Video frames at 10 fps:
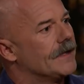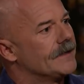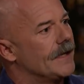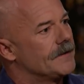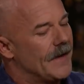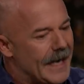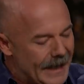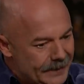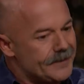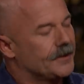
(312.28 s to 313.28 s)
in the sense of
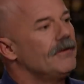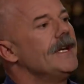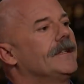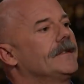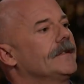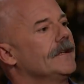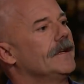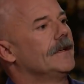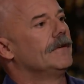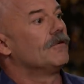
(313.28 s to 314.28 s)
in the streets,
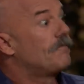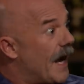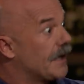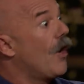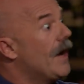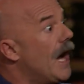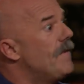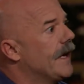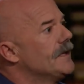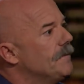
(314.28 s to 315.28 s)
or by going up
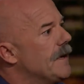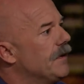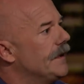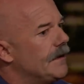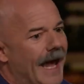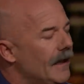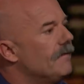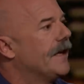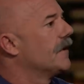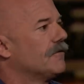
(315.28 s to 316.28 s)
against people in the
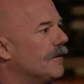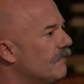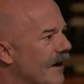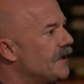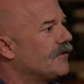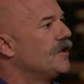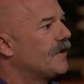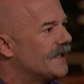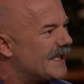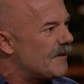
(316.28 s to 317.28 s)
elevators or in restaurants. You
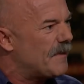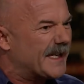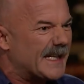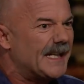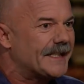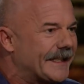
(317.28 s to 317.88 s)
can see it beginning to